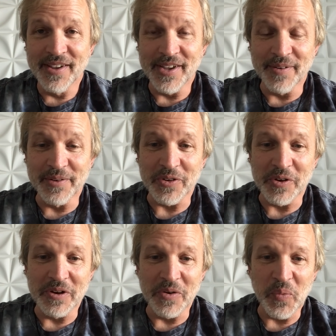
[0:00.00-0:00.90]
It was
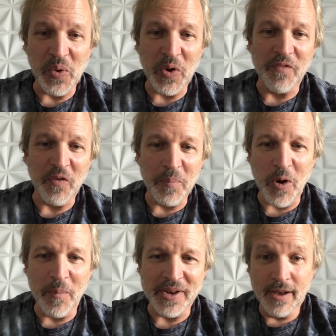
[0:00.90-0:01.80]
a wonderful
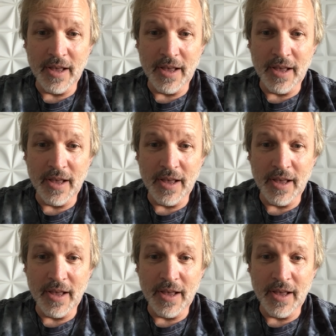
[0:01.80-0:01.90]
moment.